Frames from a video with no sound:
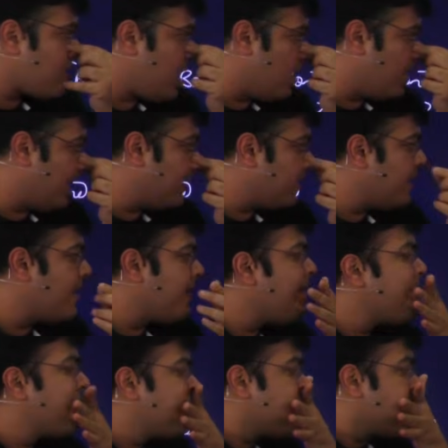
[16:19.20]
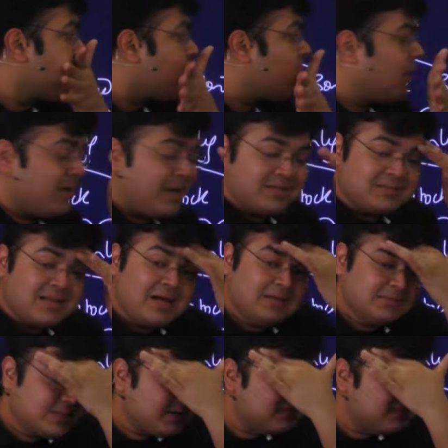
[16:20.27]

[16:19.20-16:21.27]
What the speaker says: Alright. Next, I'll discuss